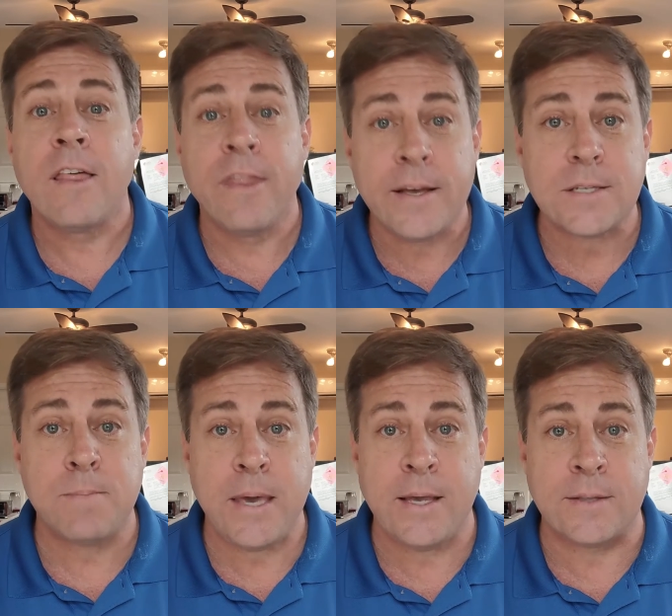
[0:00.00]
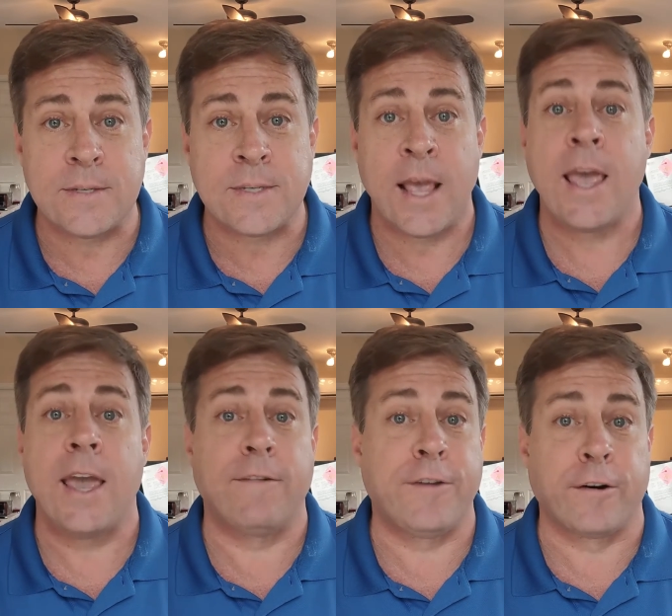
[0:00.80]
This means
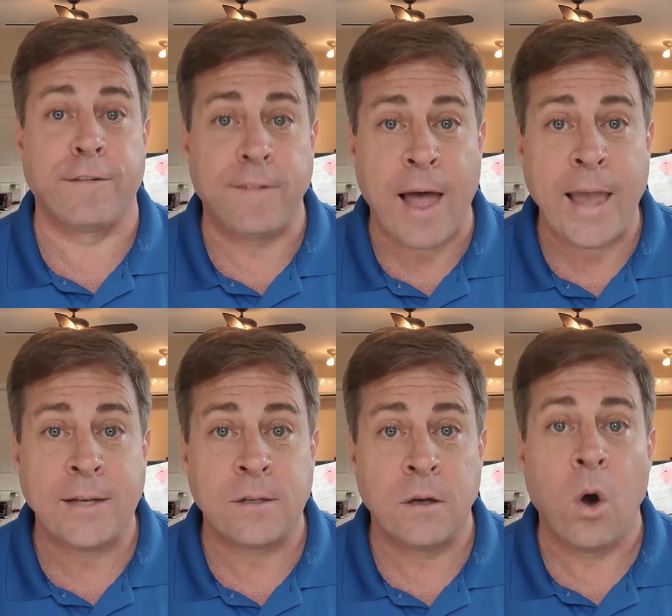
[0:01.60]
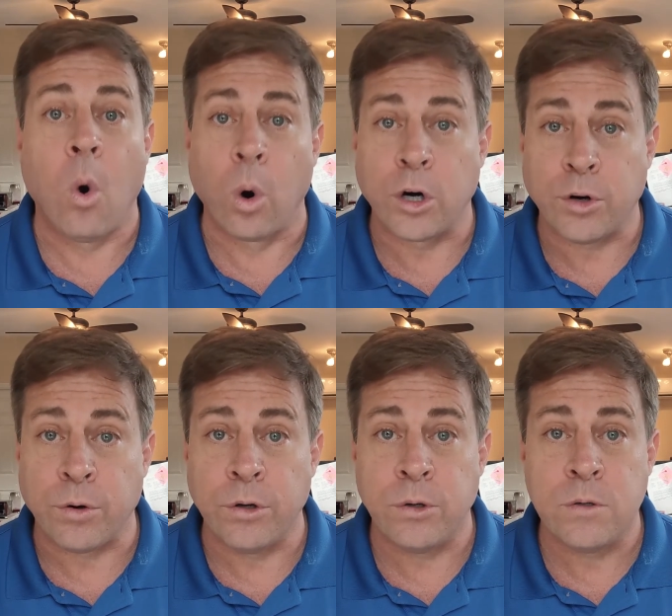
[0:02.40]
if your flight or
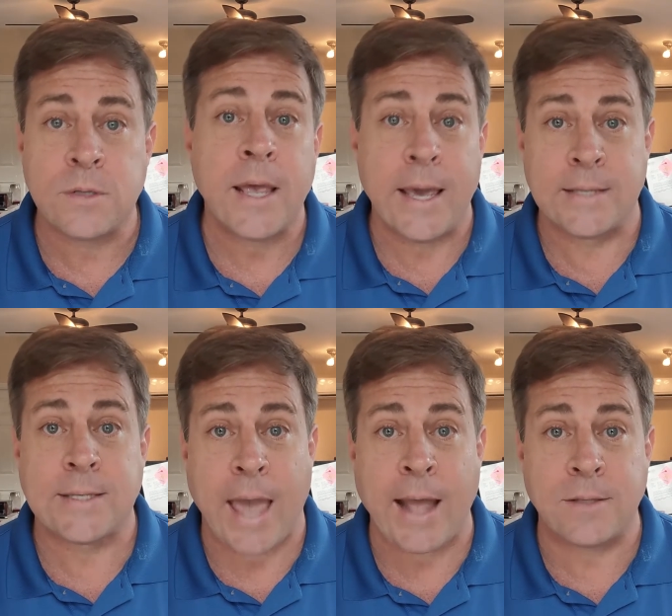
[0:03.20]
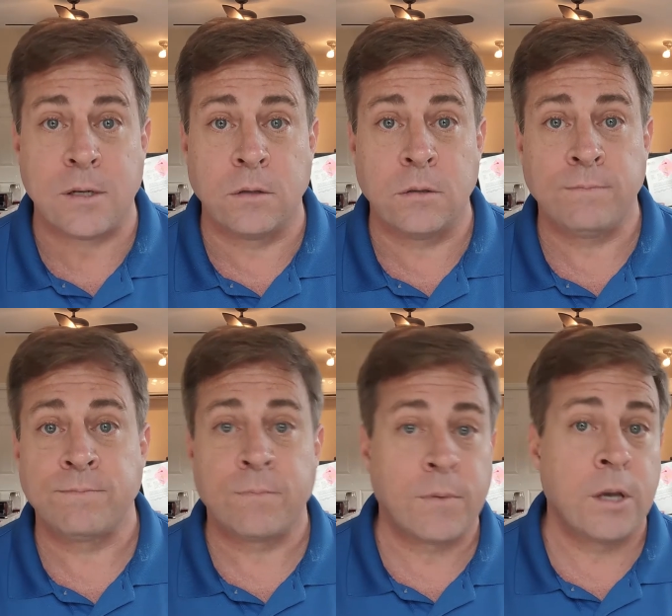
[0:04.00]
cruise is canceled
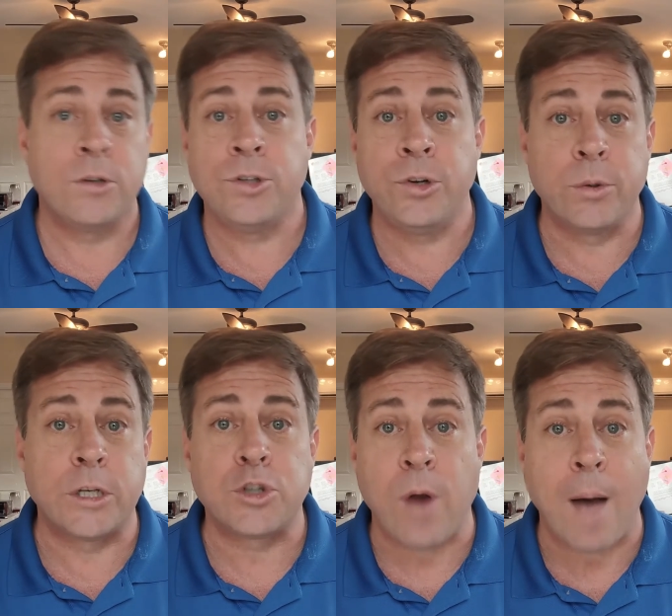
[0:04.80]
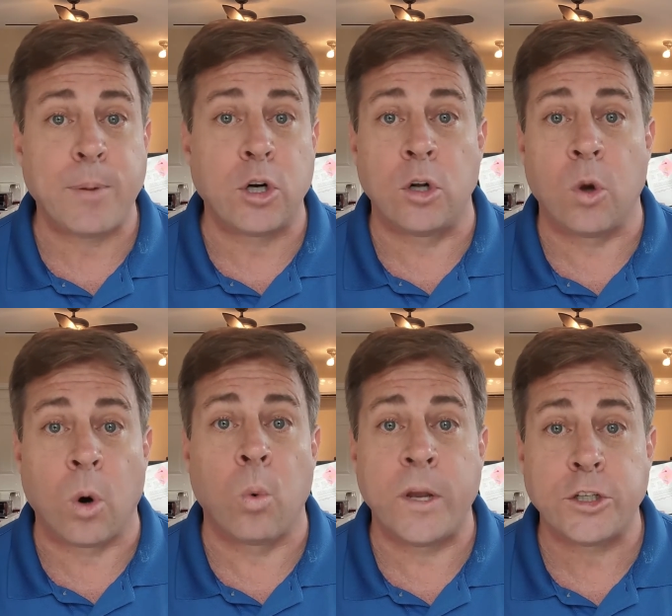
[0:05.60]
due to a tropical
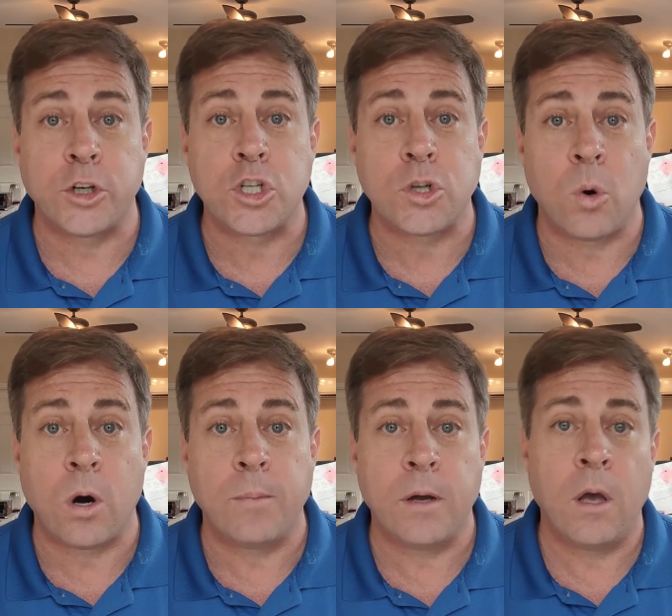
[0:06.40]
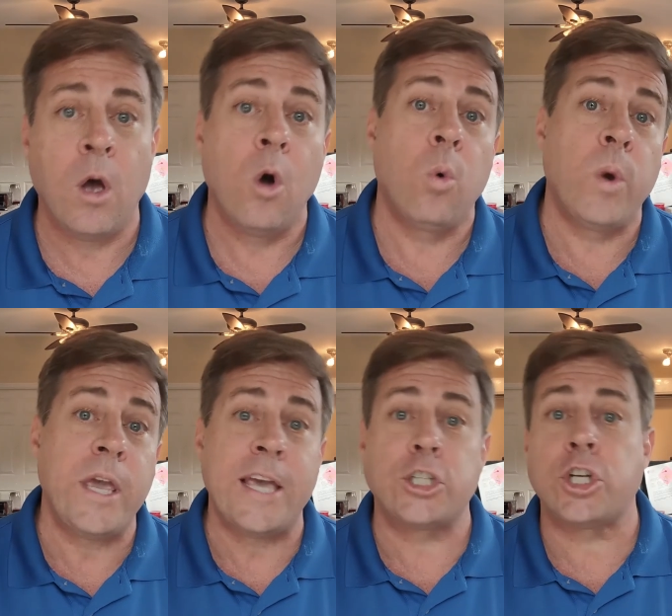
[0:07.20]
or winter storm, we
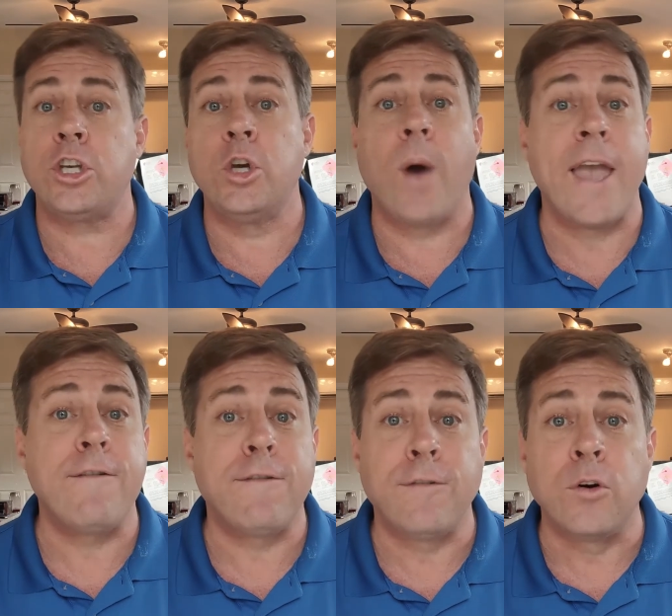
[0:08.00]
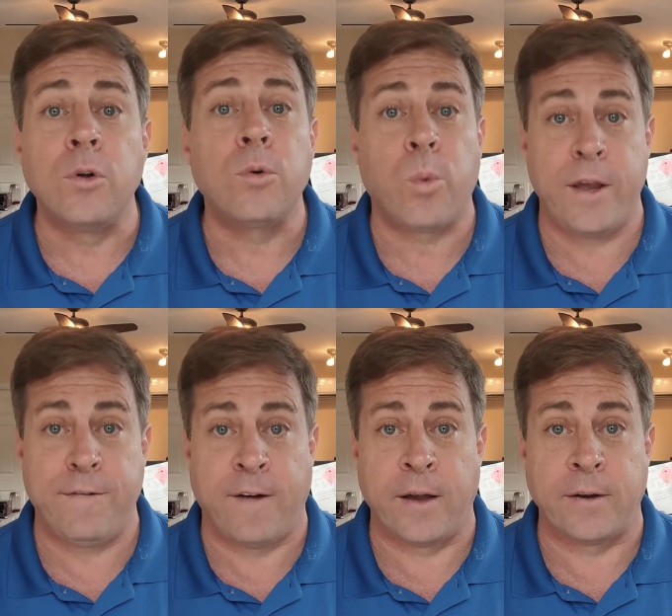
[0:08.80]
issue you a full
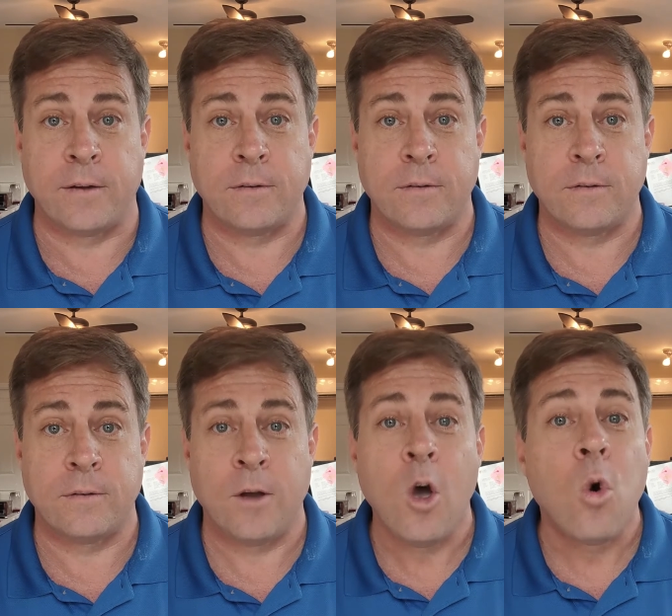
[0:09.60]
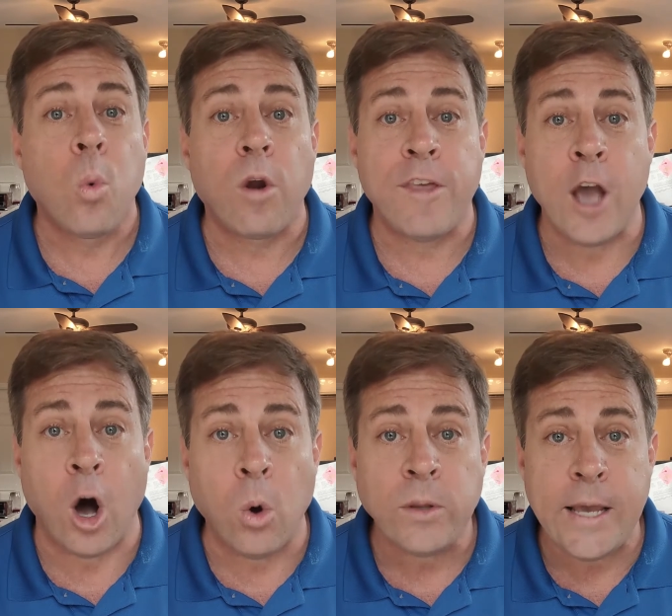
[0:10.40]
refund. We're the
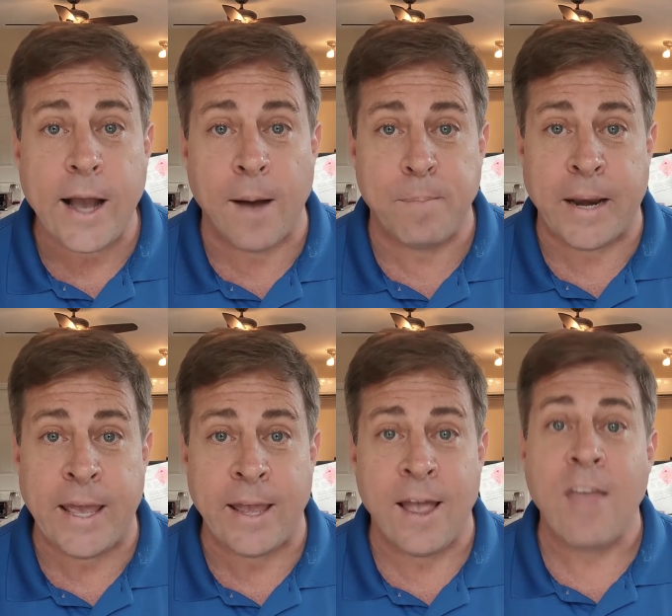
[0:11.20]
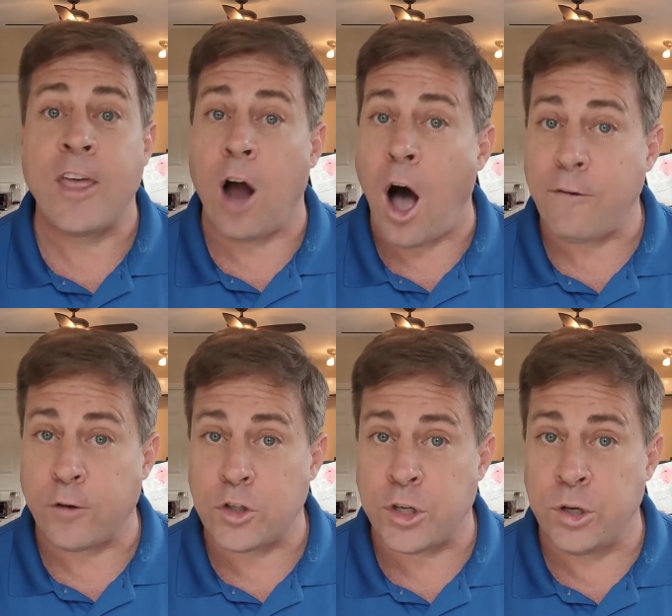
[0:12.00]
only company that
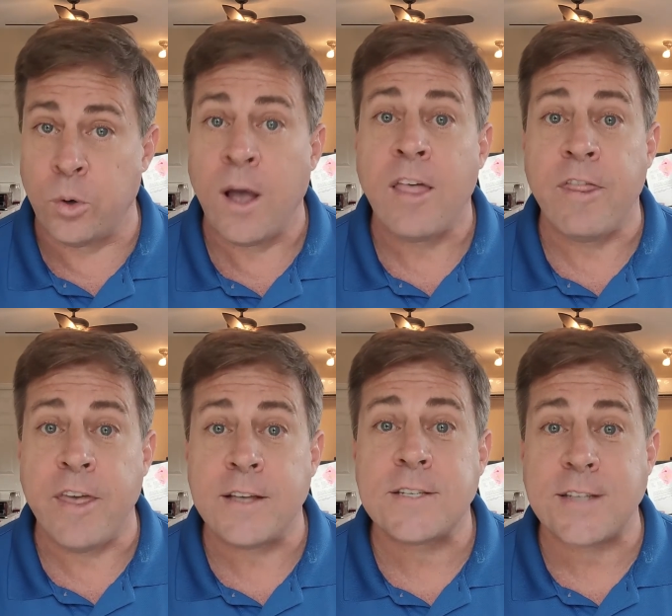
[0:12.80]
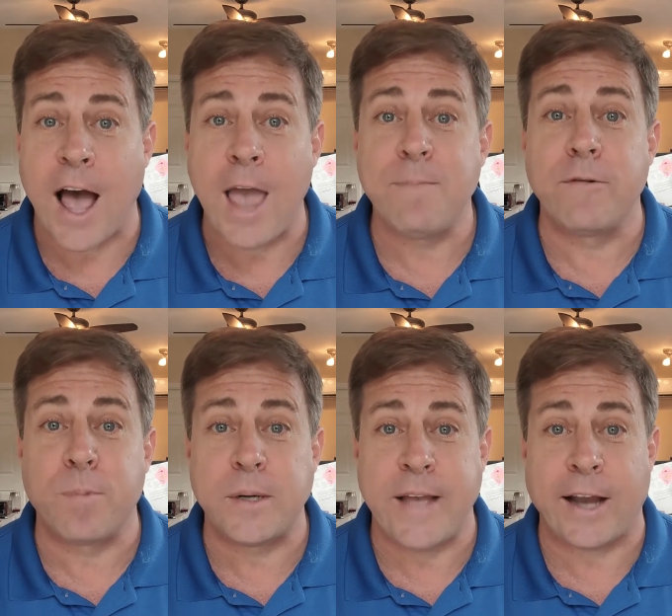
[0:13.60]
offers you this type of
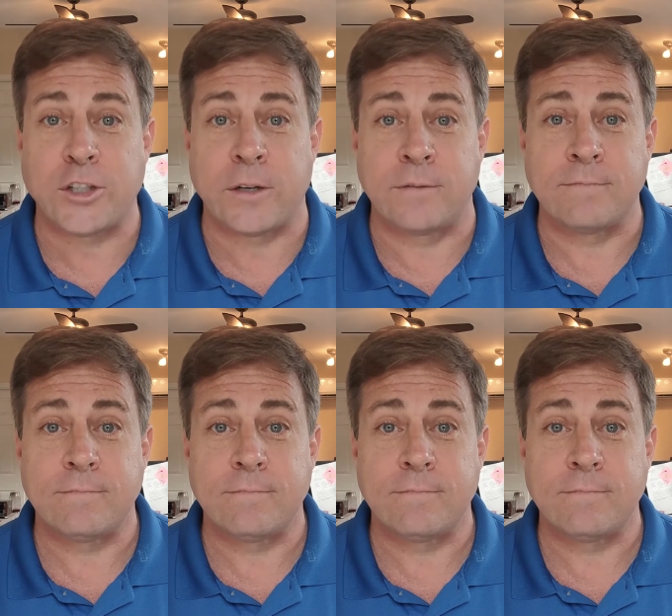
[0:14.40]
protection.